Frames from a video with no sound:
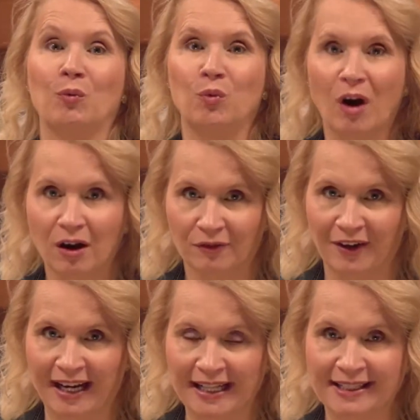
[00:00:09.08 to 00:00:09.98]
wrong
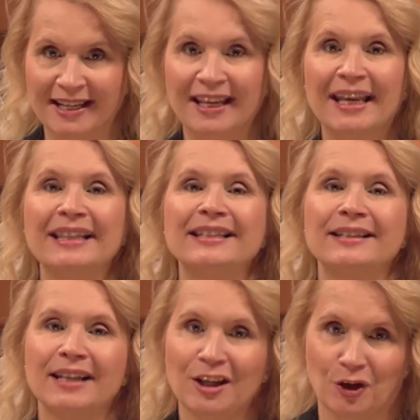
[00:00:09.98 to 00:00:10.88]
financing can
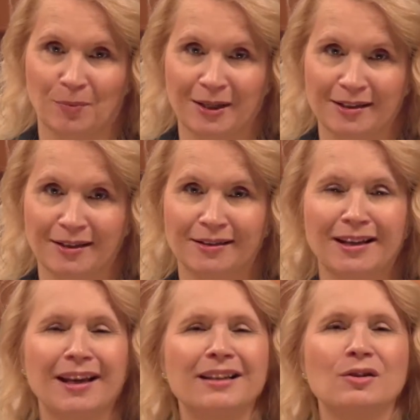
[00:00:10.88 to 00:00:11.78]
sink your business.
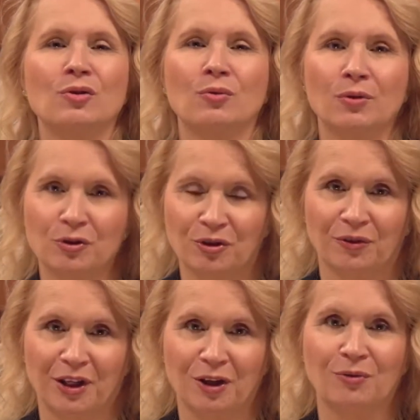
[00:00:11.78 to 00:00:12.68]
It's crucial
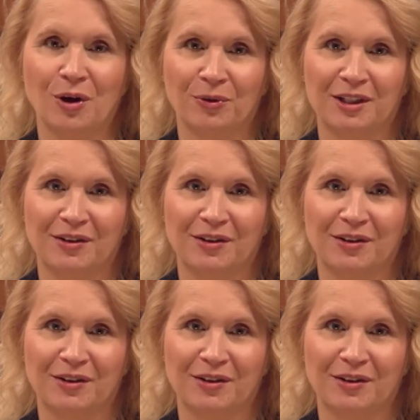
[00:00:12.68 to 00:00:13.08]
that you know the